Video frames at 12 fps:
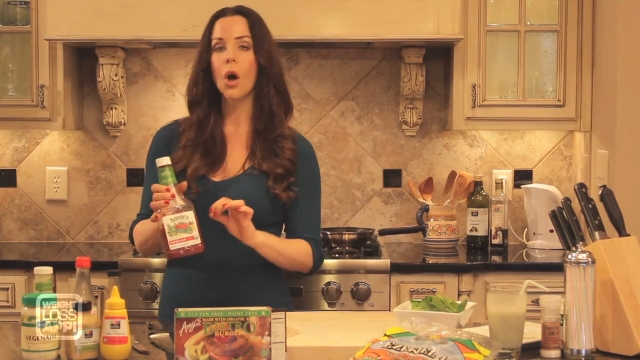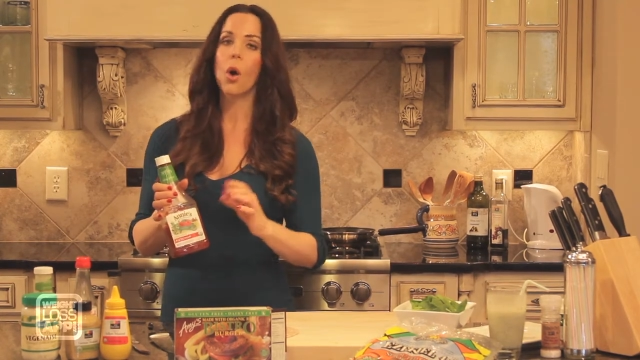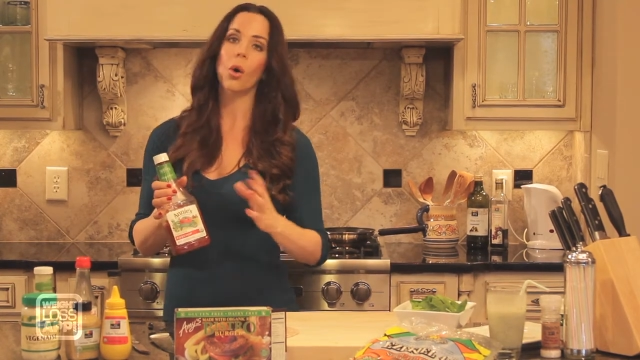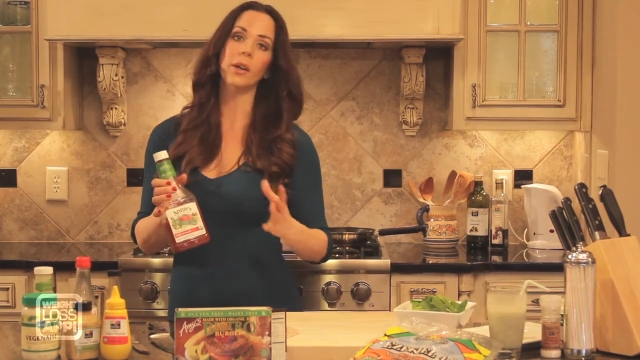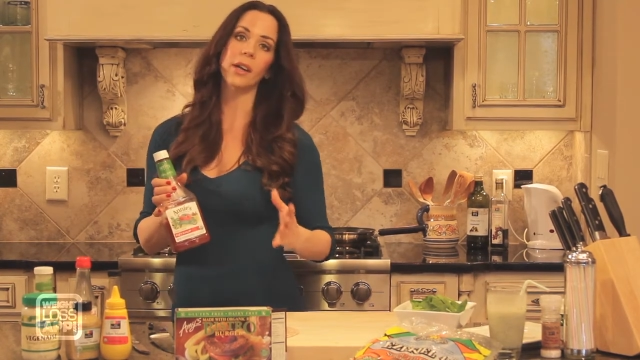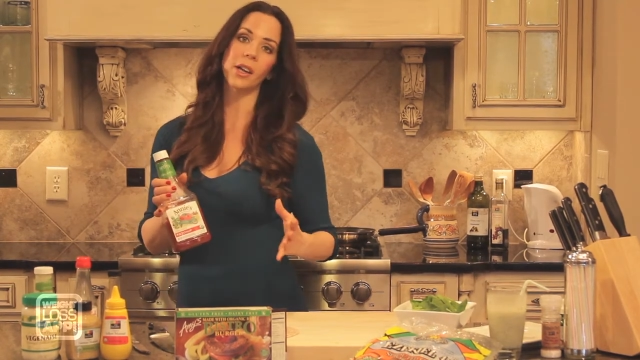
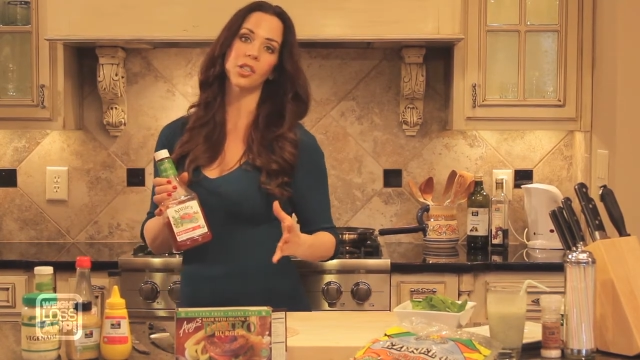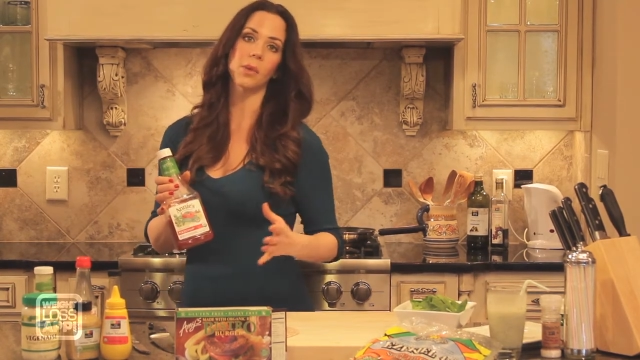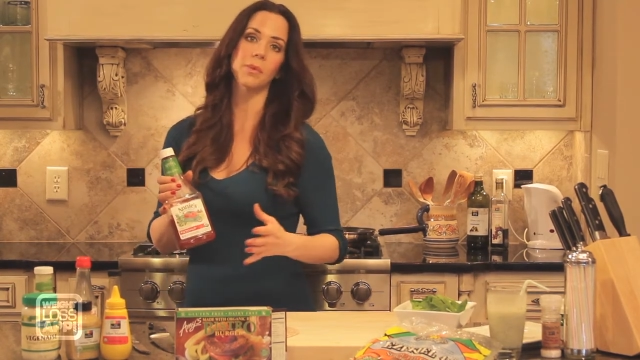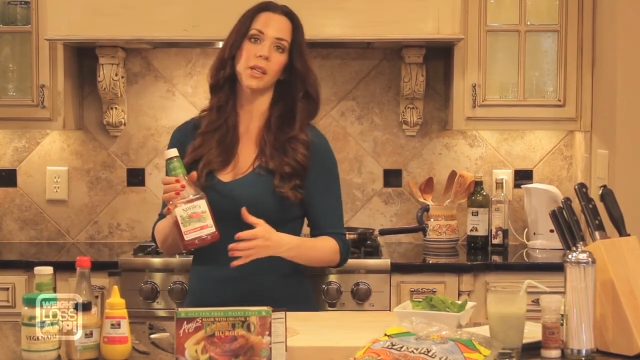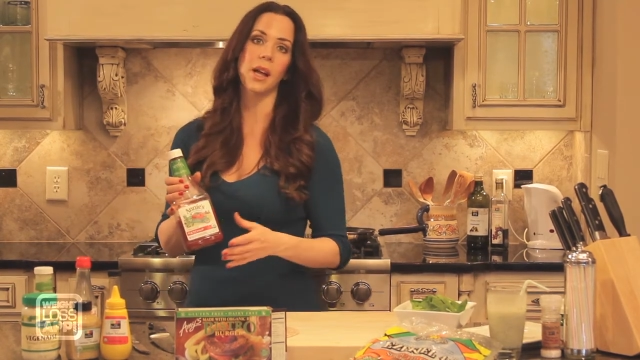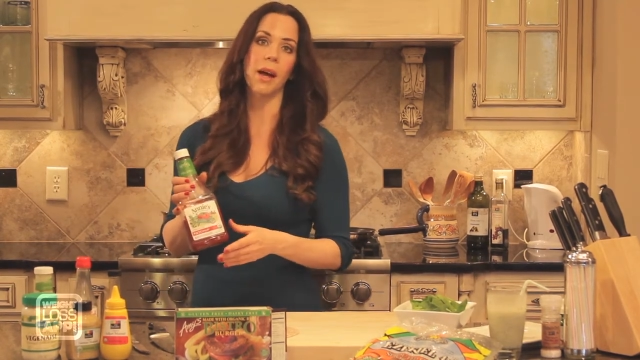or ketchups
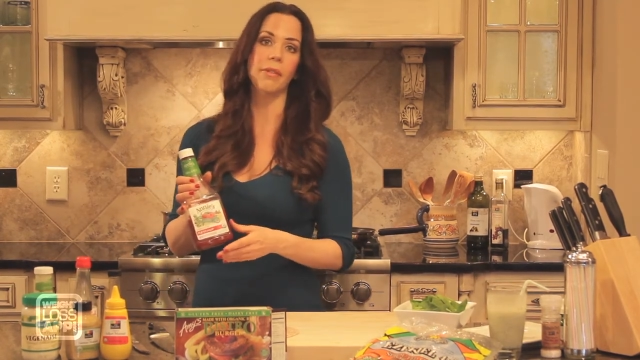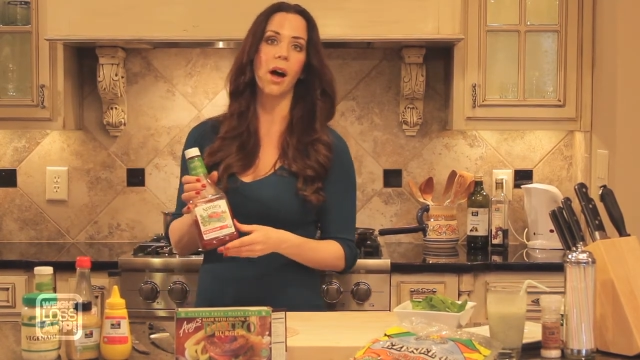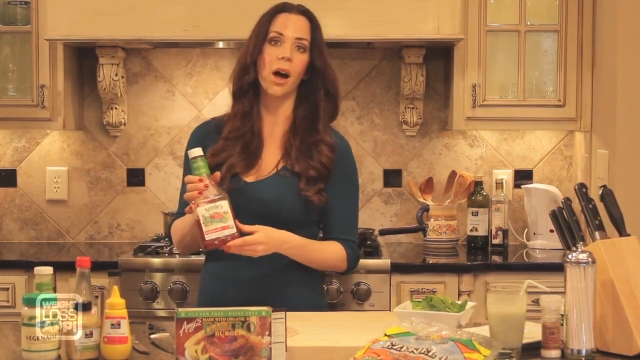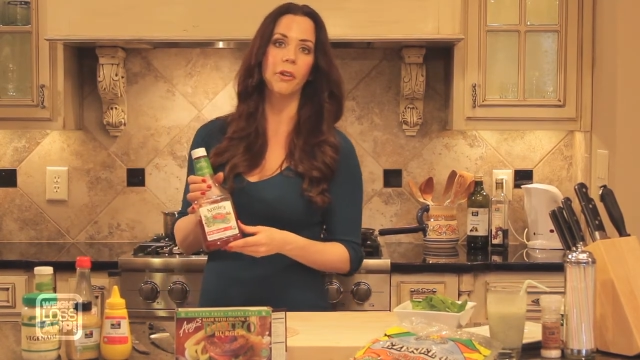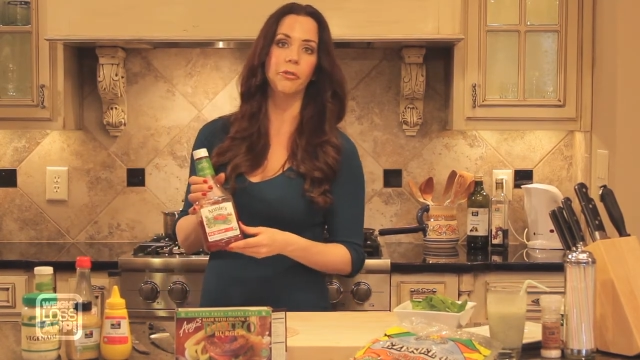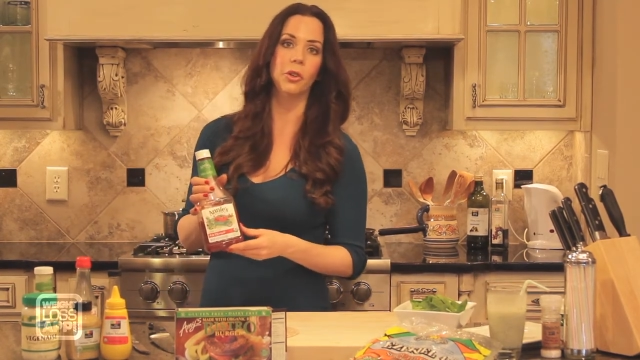that have
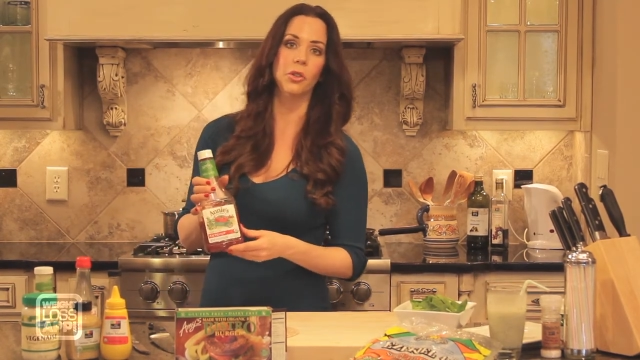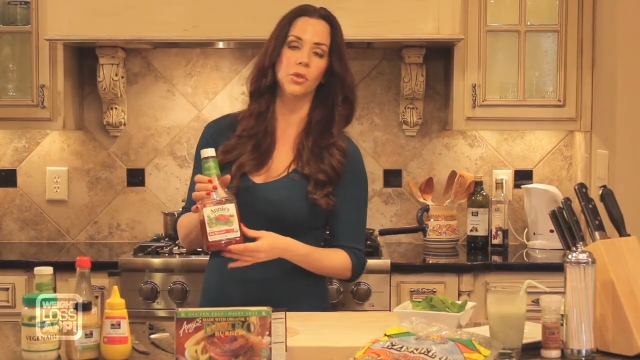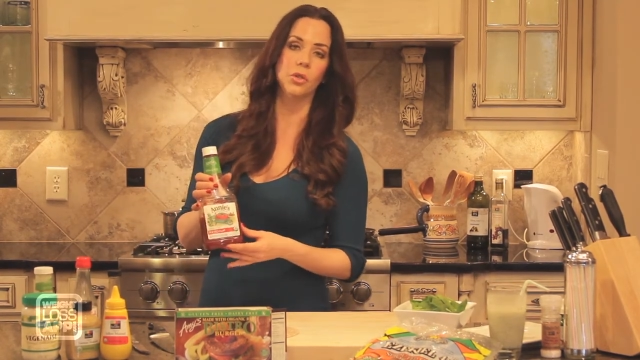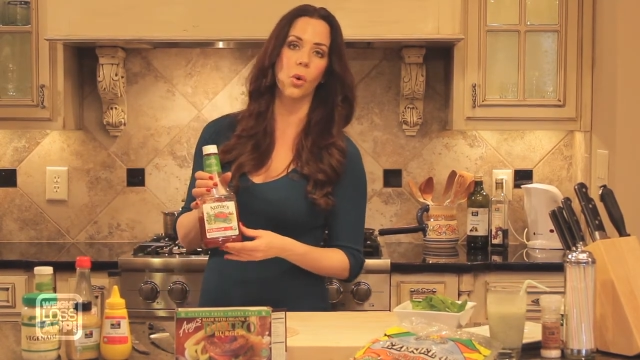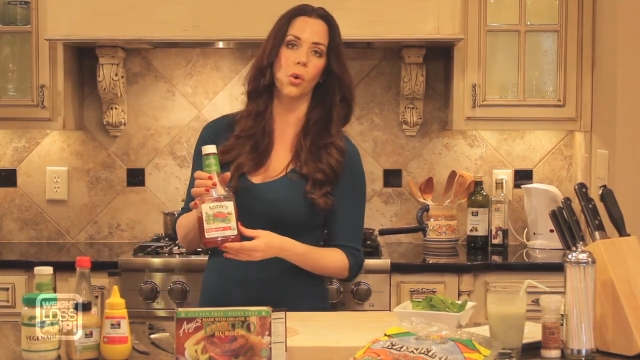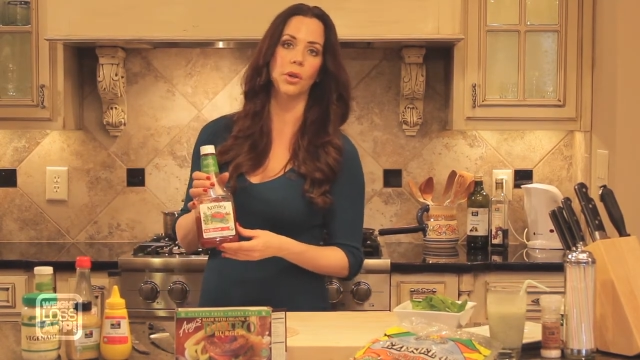high fructose
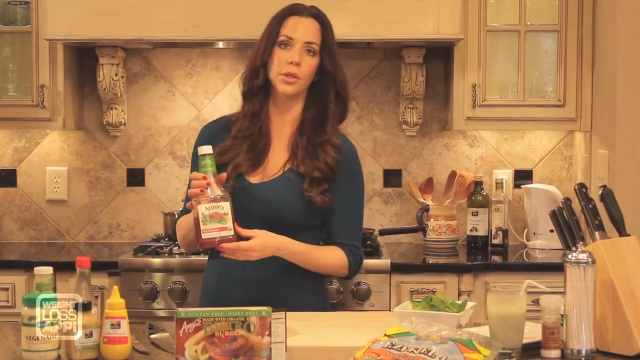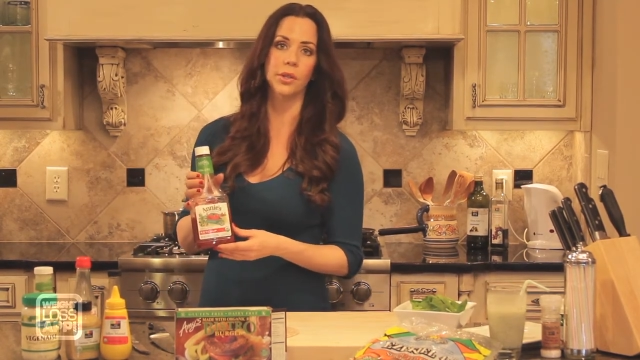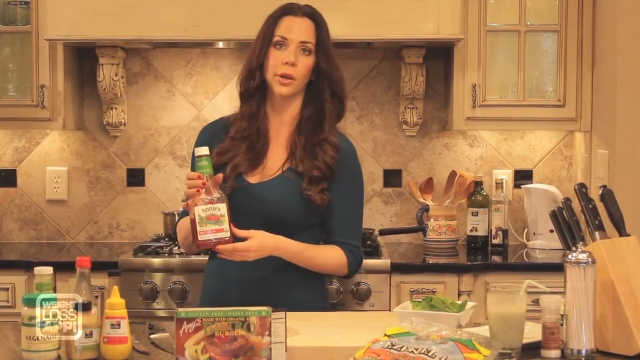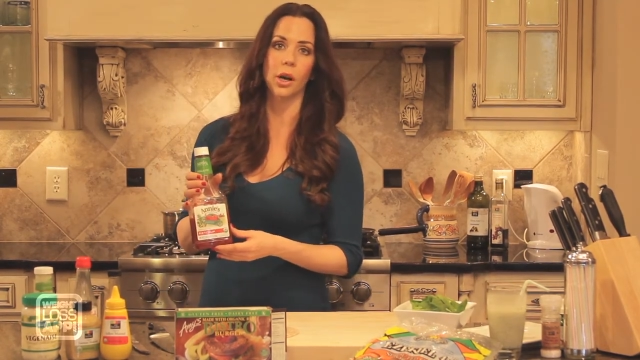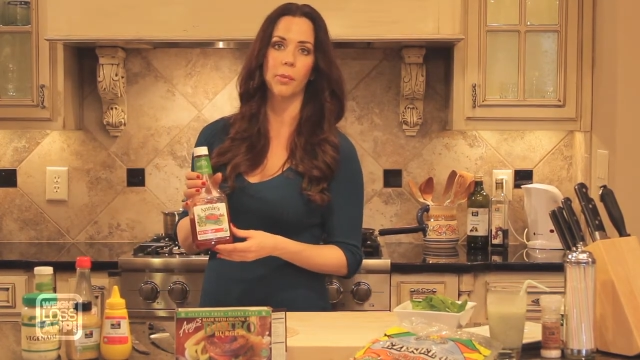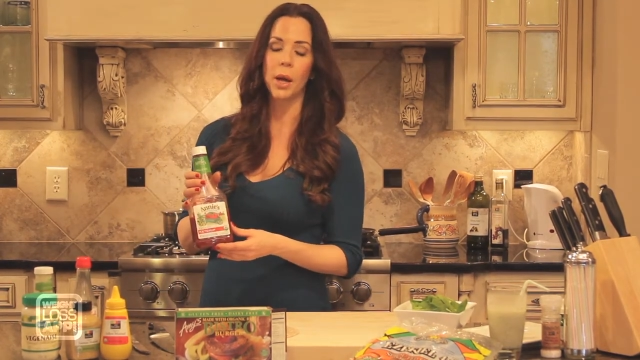corn
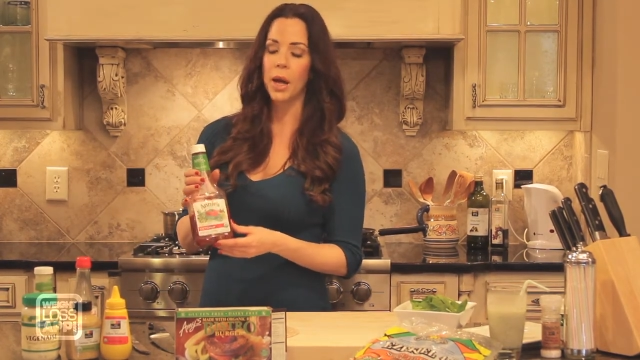syrup.